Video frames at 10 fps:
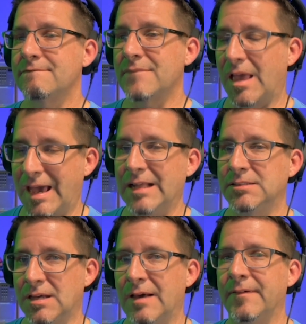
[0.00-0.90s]
Hats
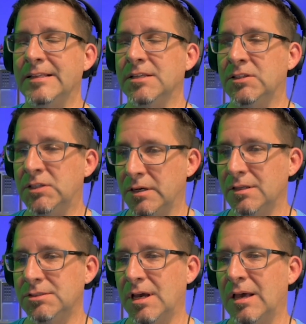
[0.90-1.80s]
off. It's a dirty
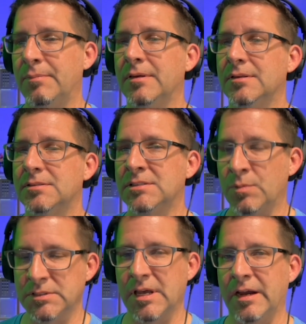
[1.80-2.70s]
job.
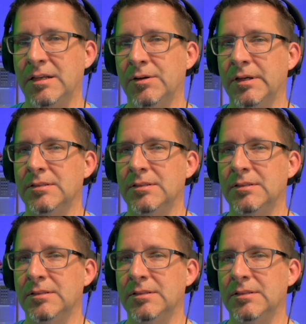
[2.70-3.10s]
Someone's got to do it.